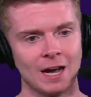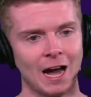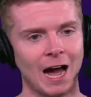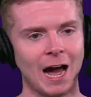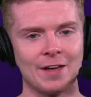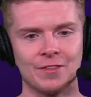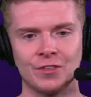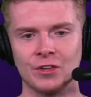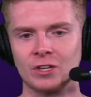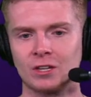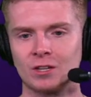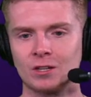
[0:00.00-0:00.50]

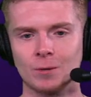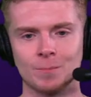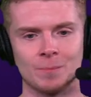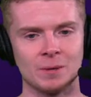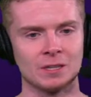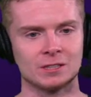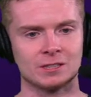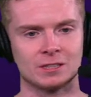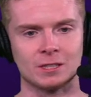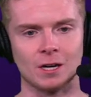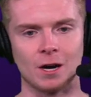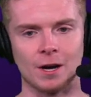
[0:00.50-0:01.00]
I think he could
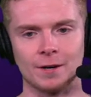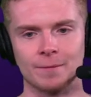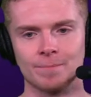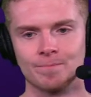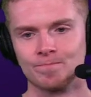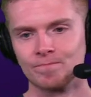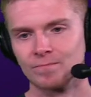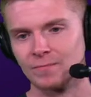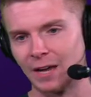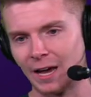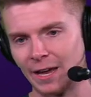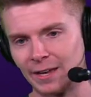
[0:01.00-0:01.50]
be a stud.
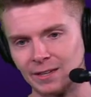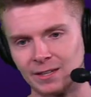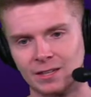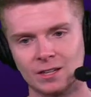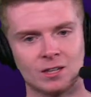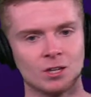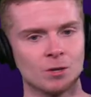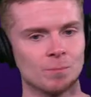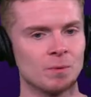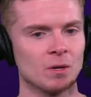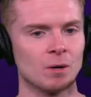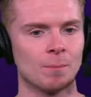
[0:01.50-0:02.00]
I think he
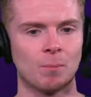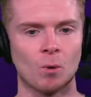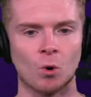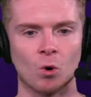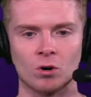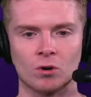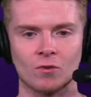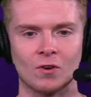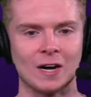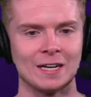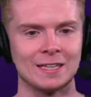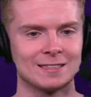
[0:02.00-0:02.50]
could be a
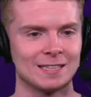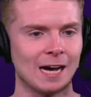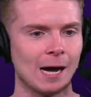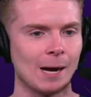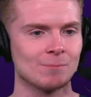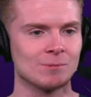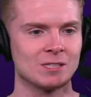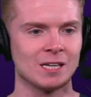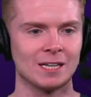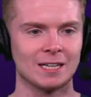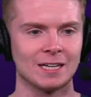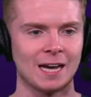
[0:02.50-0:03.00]
borderline
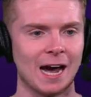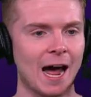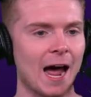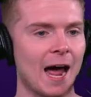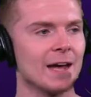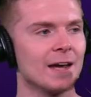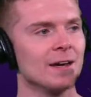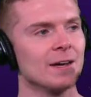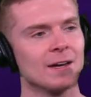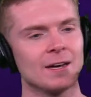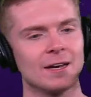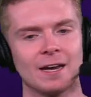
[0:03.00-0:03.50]
top ten
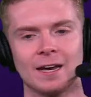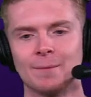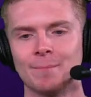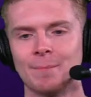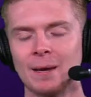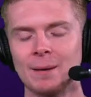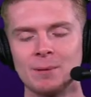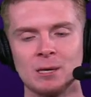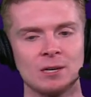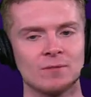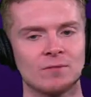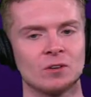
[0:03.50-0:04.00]
guy, and
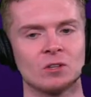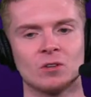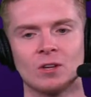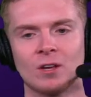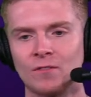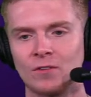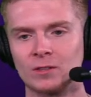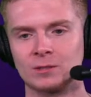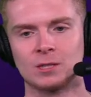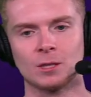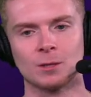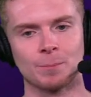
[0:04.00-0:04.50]
maybe even
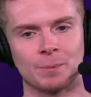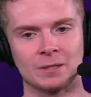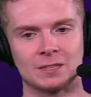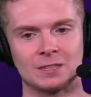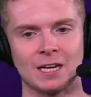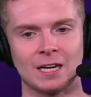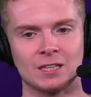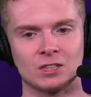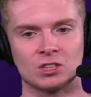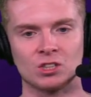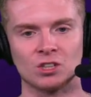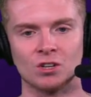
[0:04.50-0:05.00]
live up to the
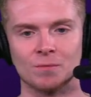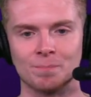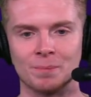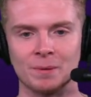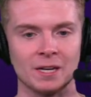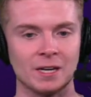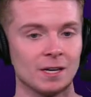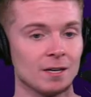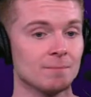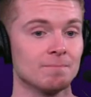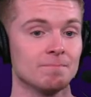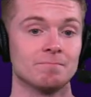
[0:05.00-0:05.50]
potential of
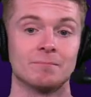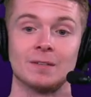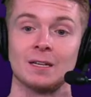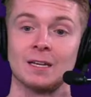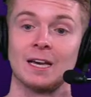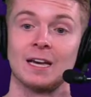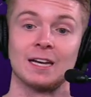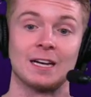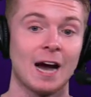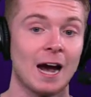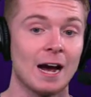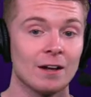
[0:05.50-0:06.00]
being
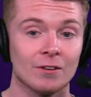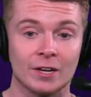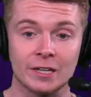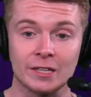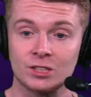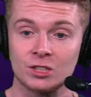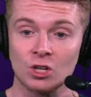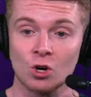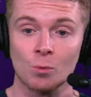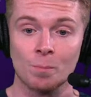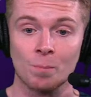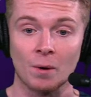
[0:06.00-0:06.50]
a guy
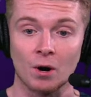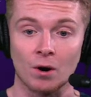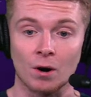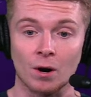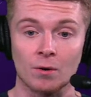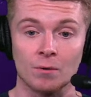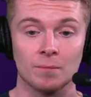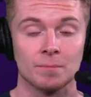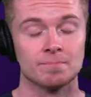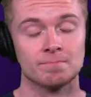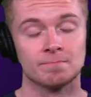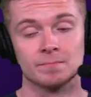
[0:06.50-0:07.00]
like Joe
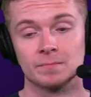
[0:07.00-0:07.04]
Burrow.